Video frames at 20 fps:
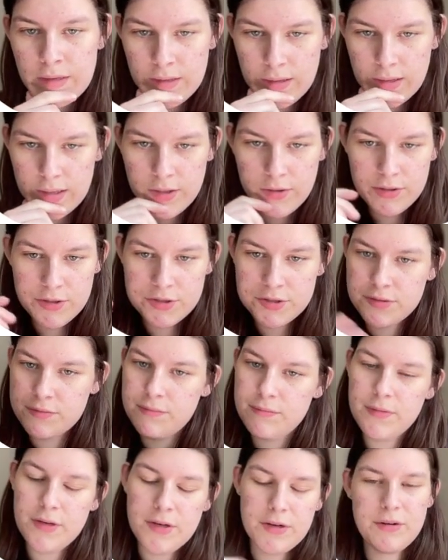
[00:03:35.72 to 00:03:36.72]
And you can
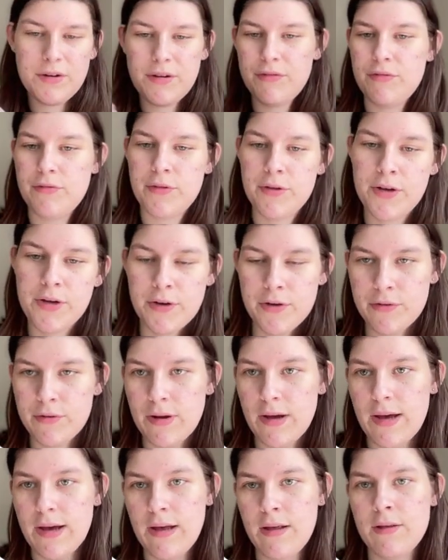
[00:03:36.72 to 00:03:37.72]
just, go through the code.
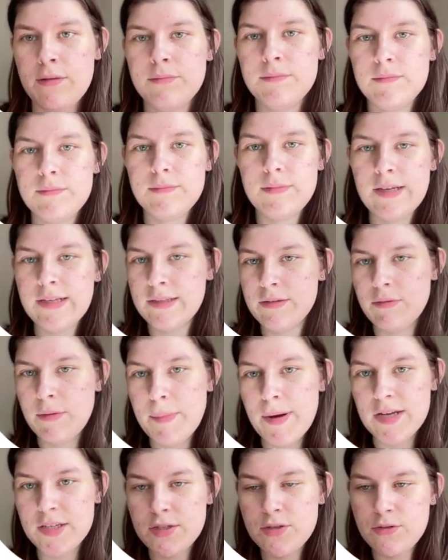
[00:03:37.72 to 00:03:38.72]
I'll link the
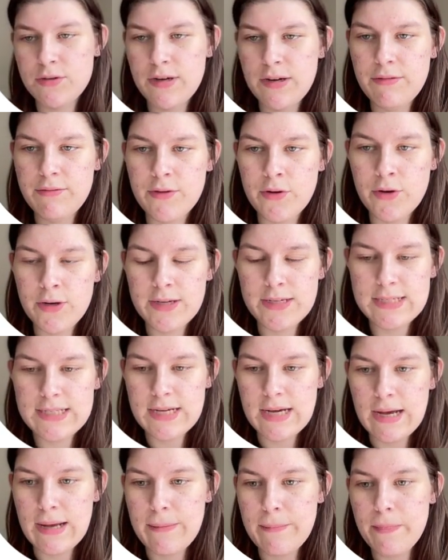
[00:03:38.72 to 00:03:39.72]
repository forked
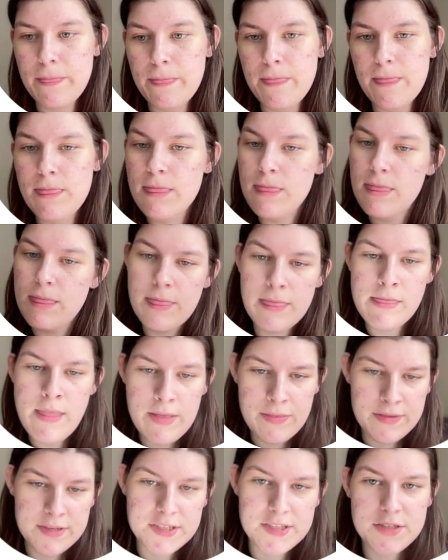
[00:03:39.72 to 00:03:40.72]

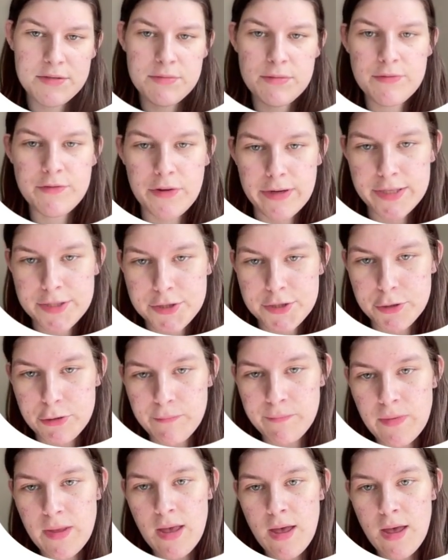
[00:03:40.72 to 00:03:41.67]
that this is referring to.